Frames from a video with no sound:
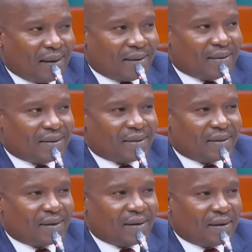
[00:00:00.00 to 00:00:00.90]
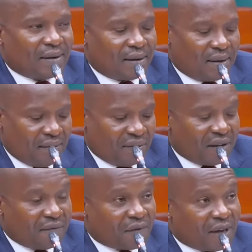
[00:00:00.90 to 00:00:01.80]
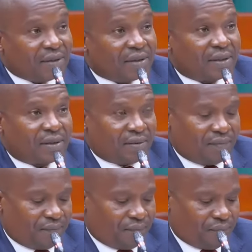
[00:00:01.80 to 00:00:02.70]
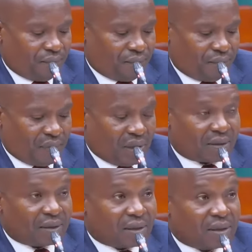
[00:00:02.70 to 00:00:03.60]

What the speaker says: And in the event, as